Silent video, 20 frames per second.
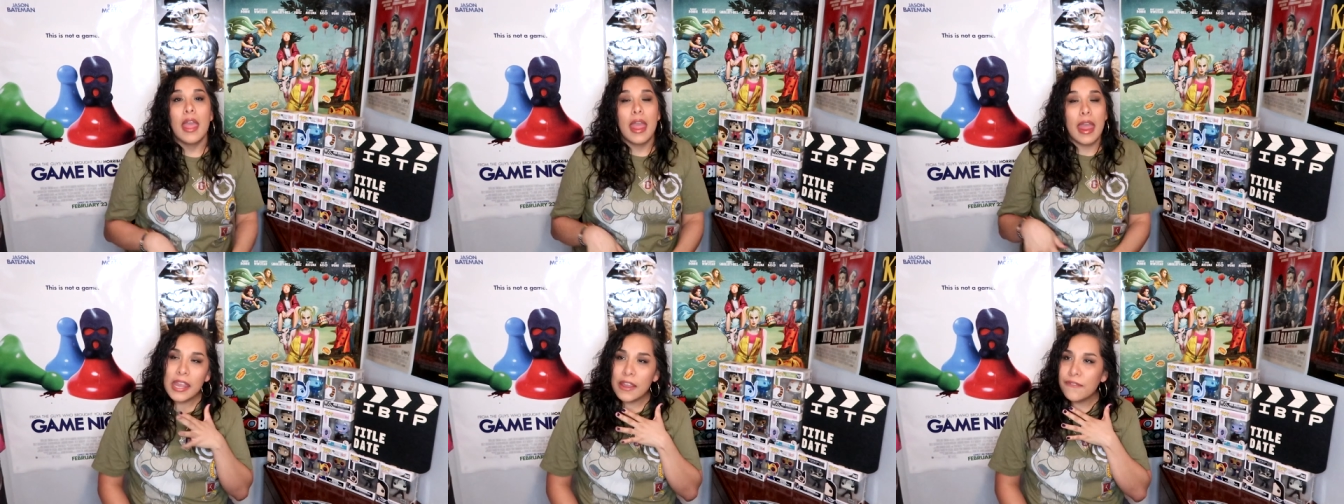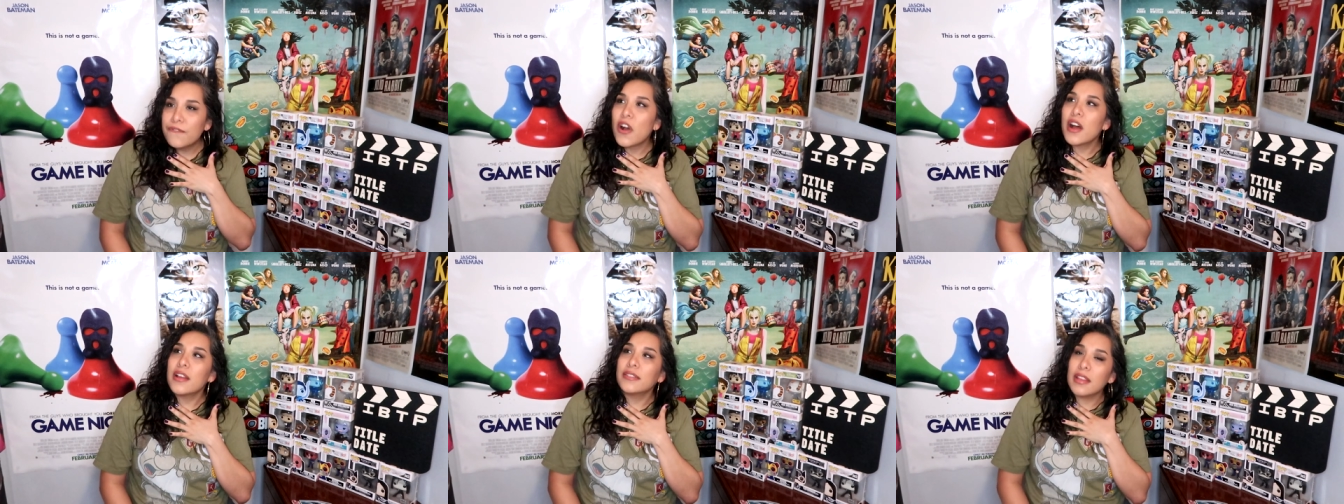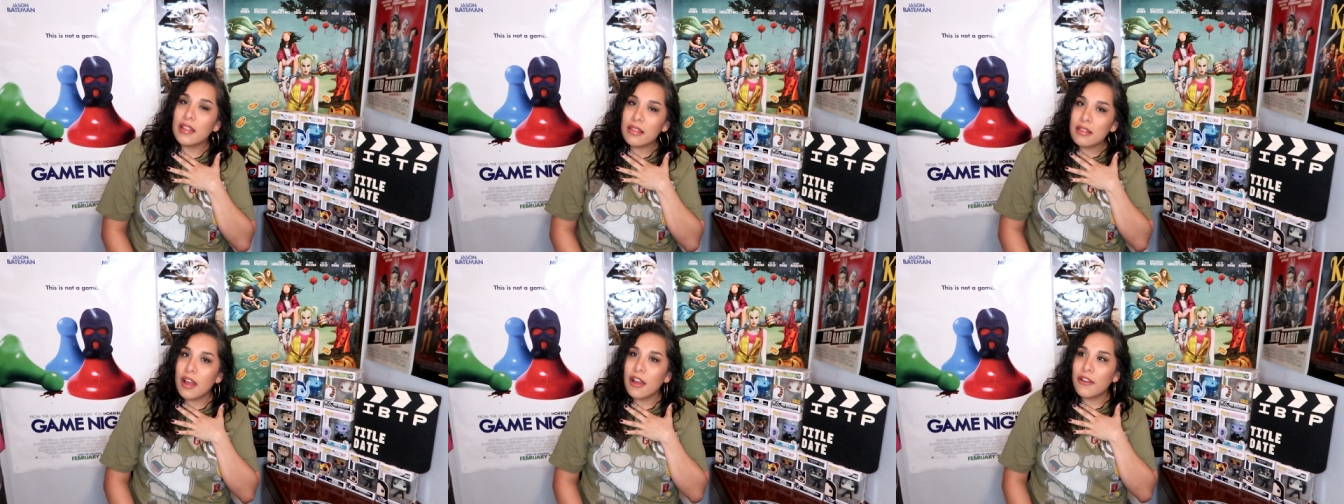He falls
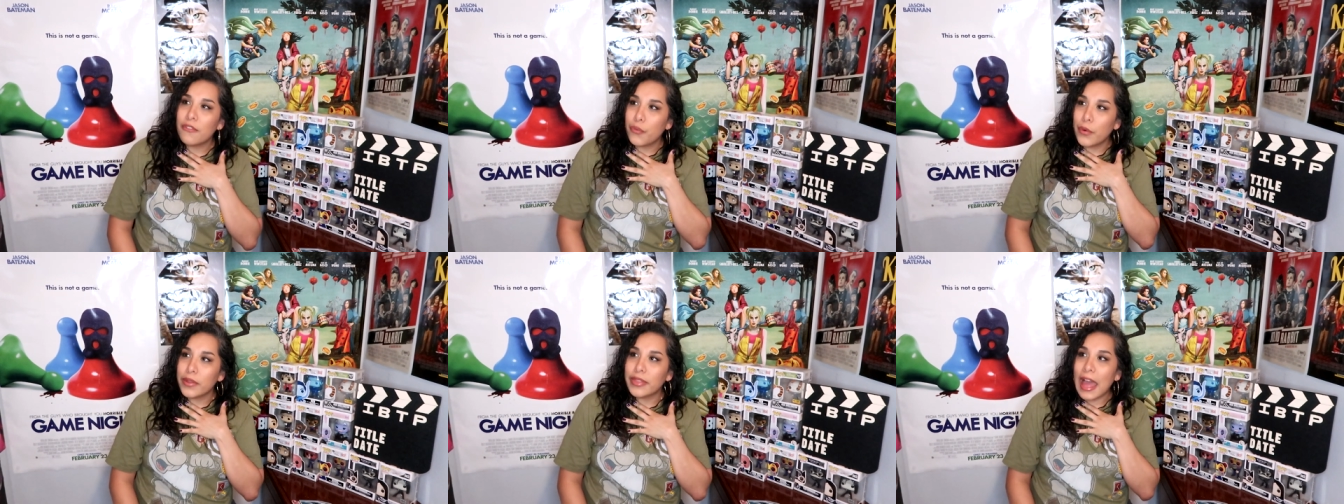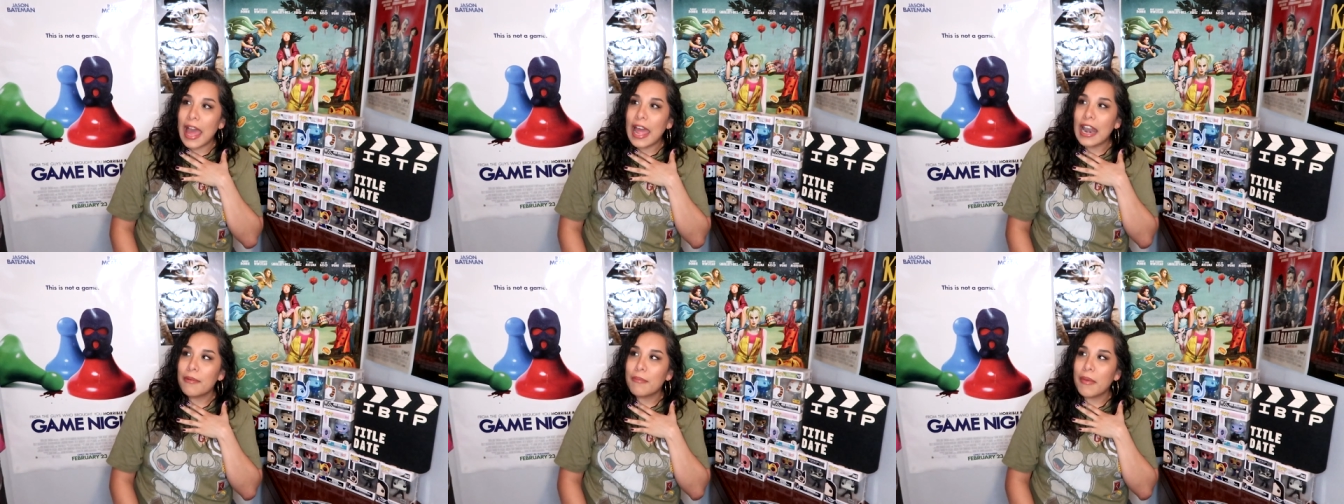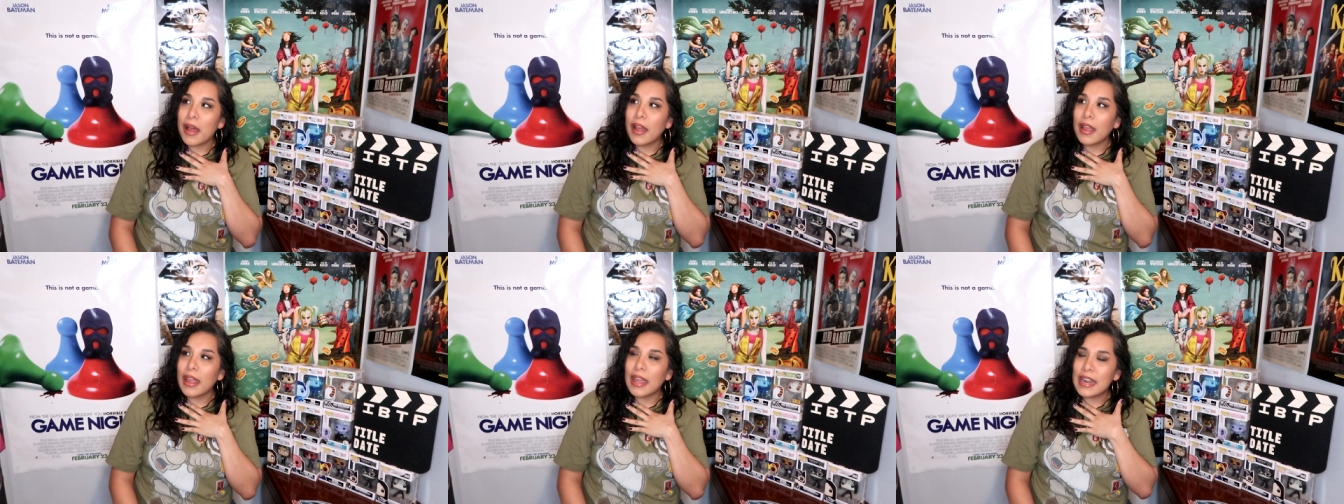in love with
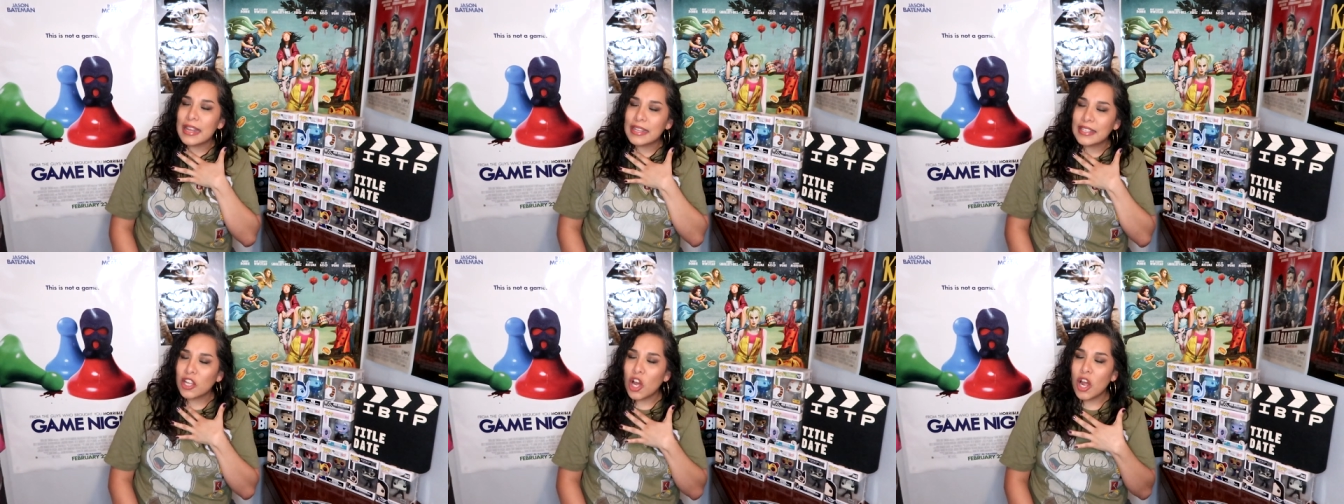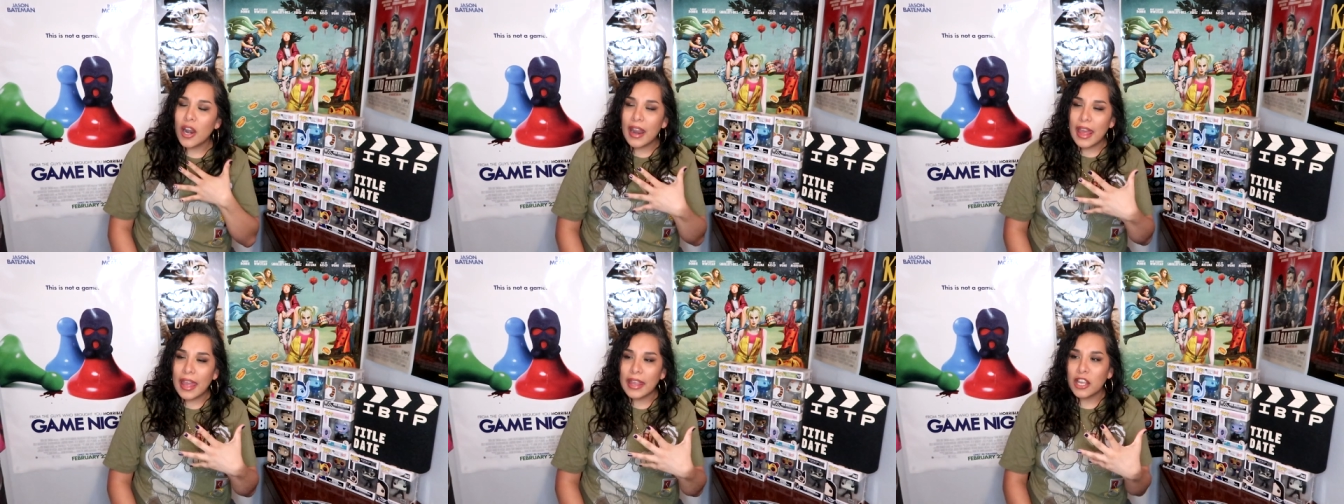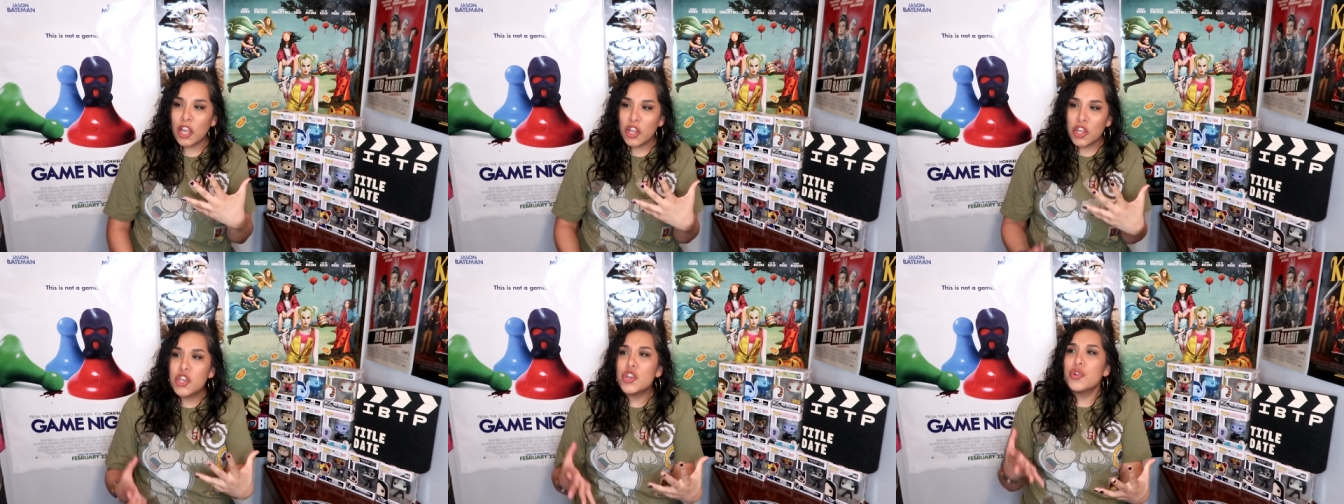Alma and it's all
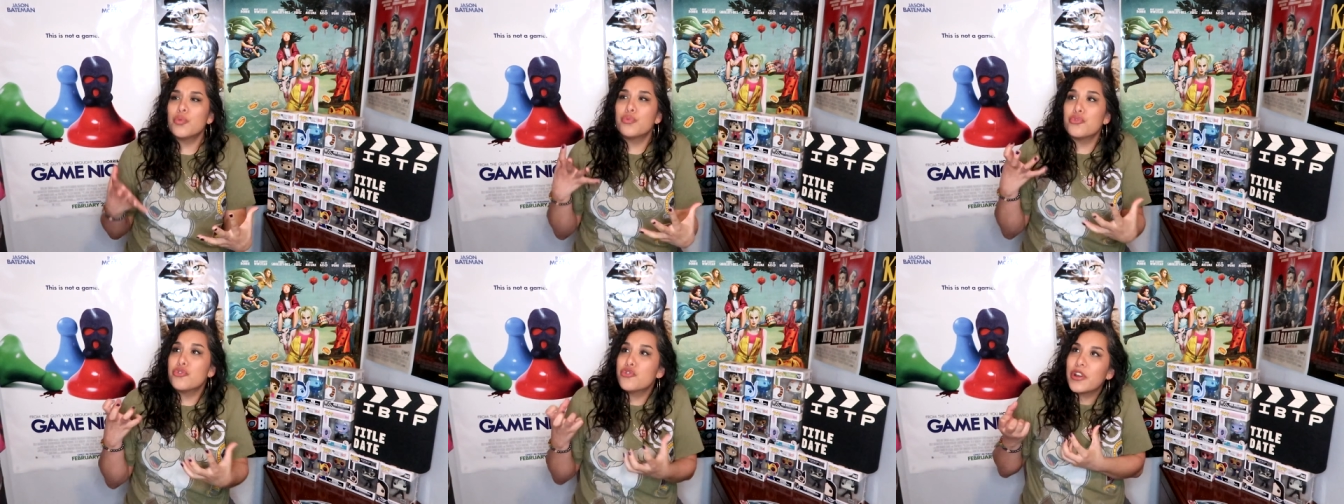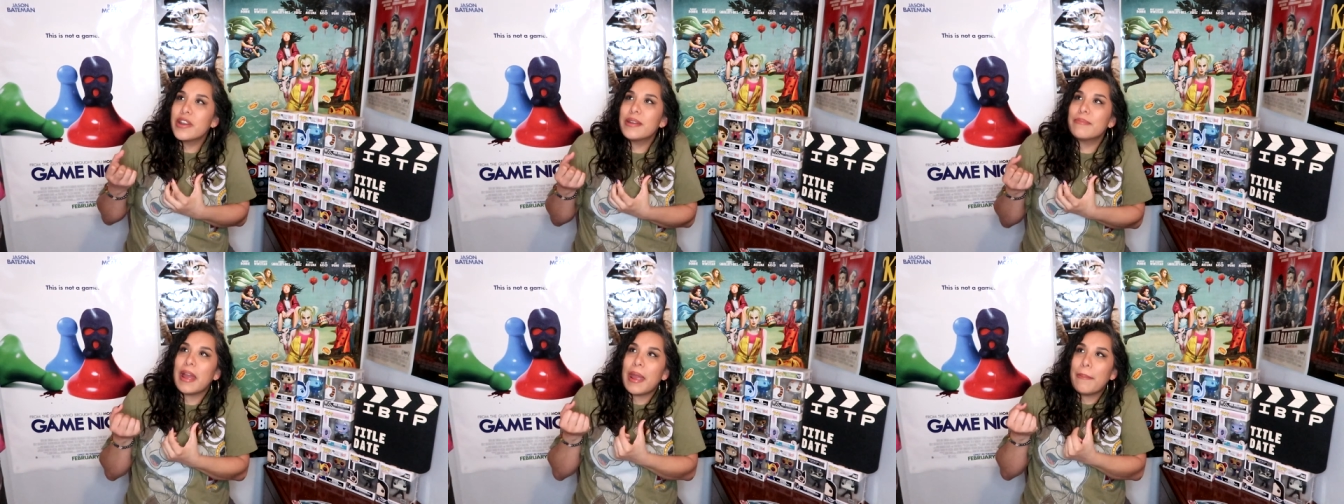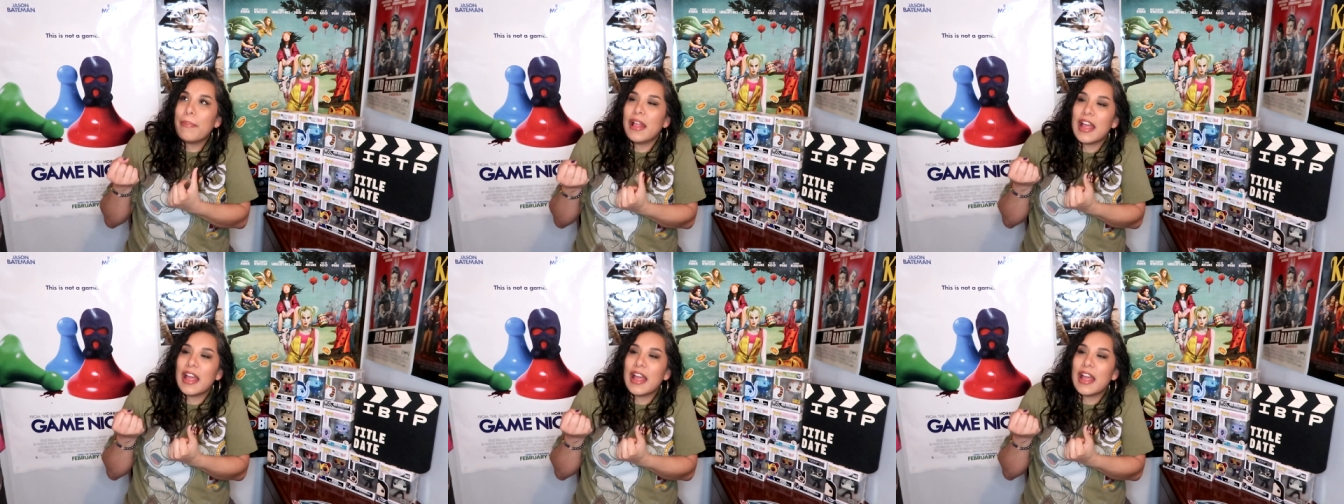like, you ruined my